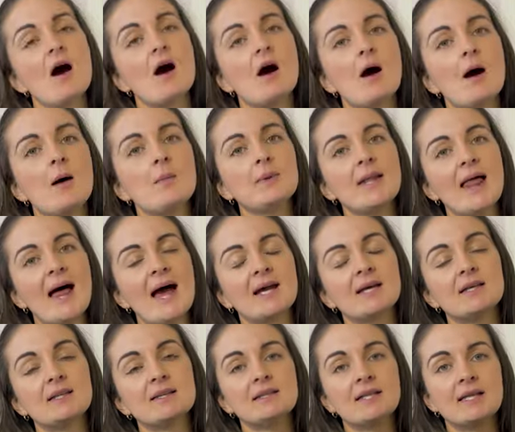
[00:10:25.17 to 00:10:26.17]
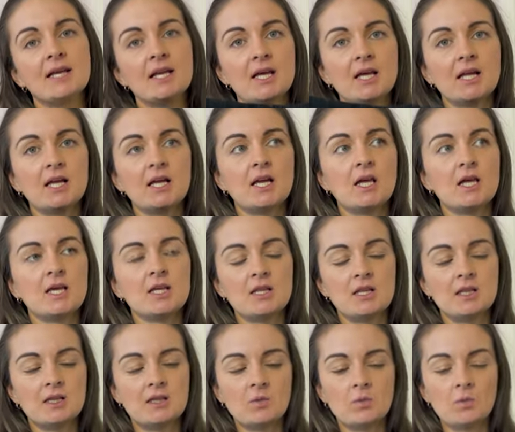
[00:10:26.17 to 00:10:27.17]
are black linen
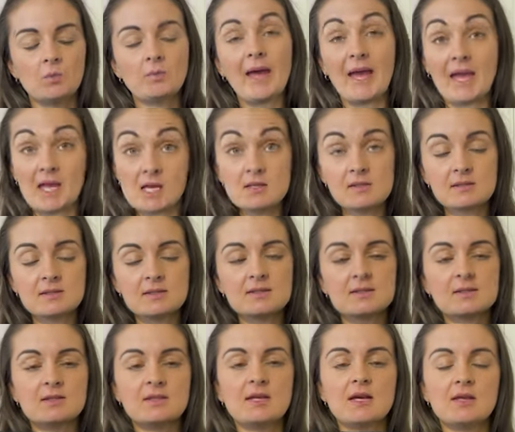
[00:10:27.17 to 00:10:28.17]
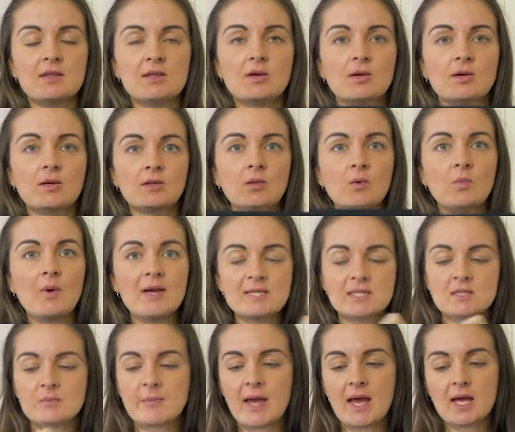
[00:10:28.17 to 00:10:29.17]
pants. They're the
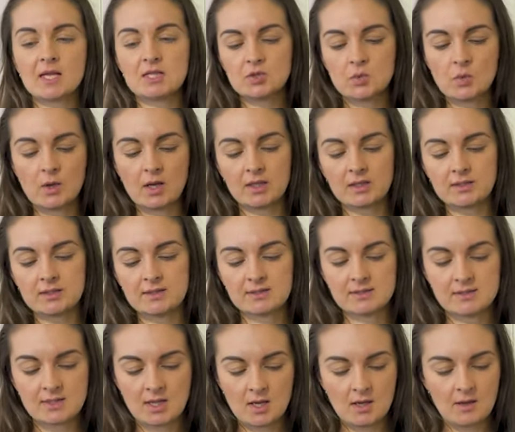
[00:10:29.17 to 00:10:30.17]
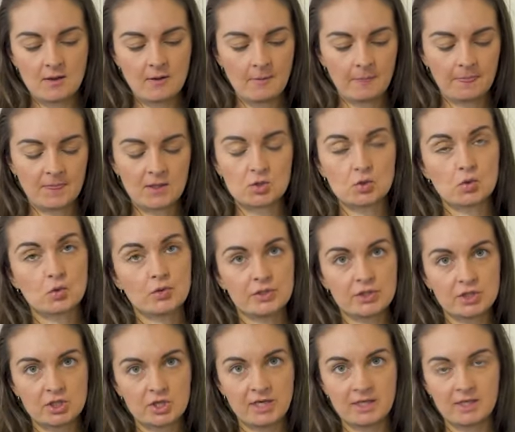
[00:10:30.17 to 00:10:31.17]
waistband ones, the
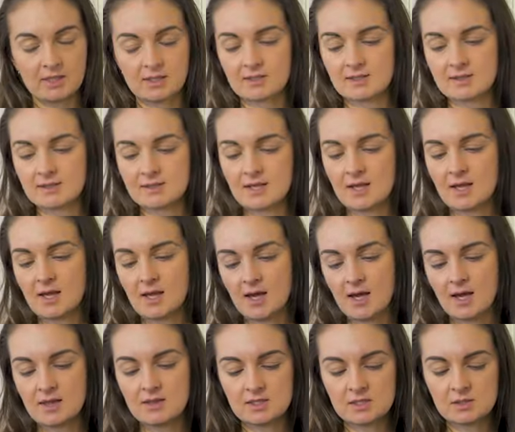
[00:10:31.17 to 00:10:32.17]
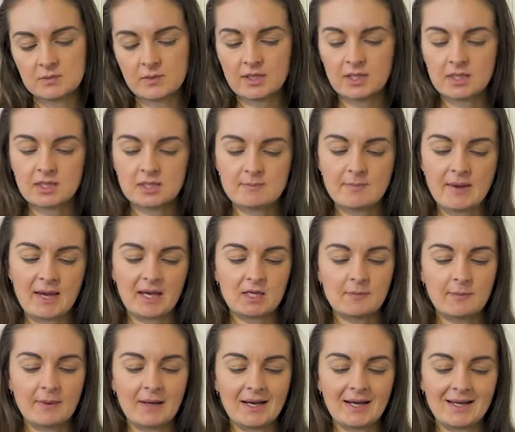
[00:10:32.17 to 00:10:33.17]
drawstrings. And this one is made
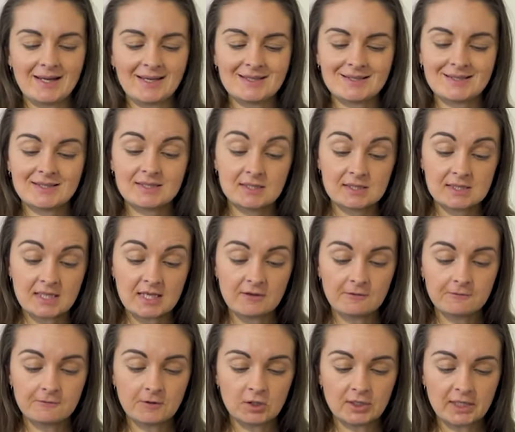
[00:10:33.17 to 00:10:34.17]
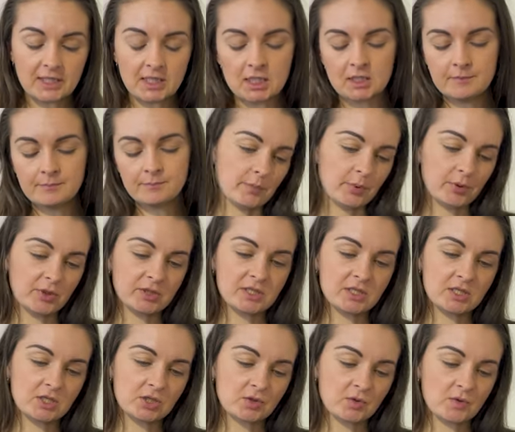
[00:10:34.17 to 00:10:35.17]
by Seafolly. Pretty
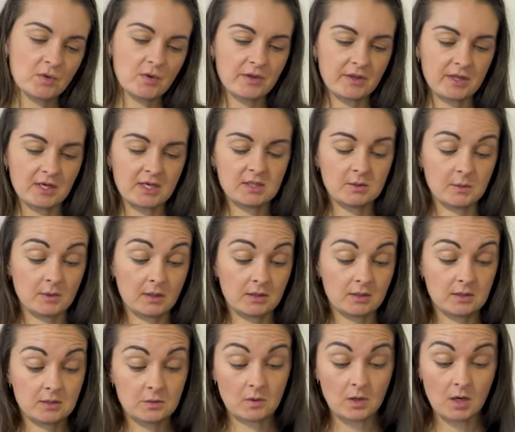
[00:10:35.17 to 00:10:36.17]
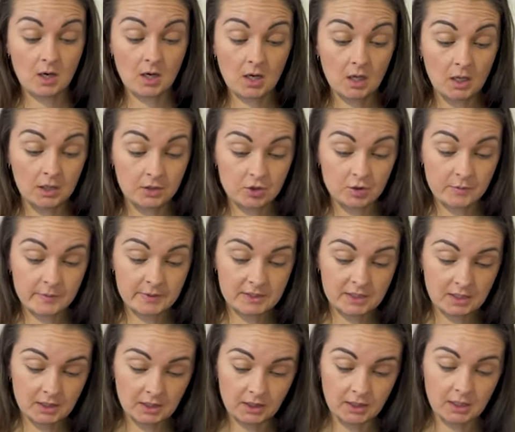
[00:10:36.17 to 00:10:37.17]
sure these ones were 100%
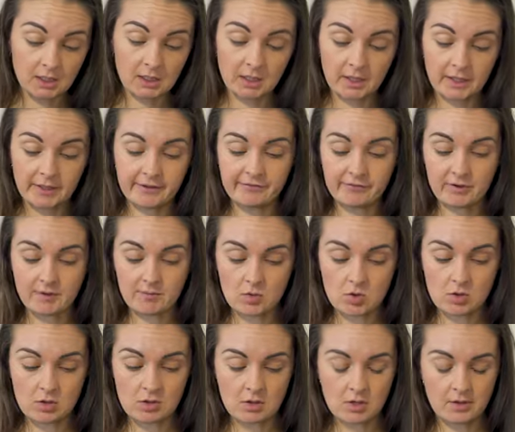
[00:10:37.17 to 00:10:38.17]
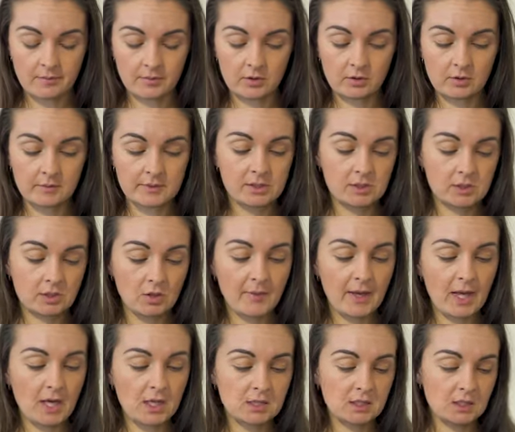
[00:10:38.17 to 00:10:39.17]
linen. And if I'm wrong, I'm gonna be so
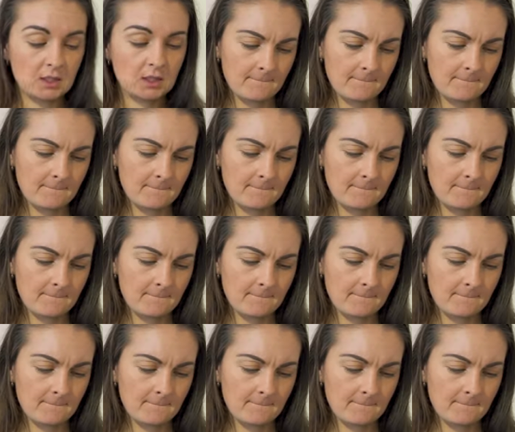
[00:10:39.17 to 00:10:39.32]
mad.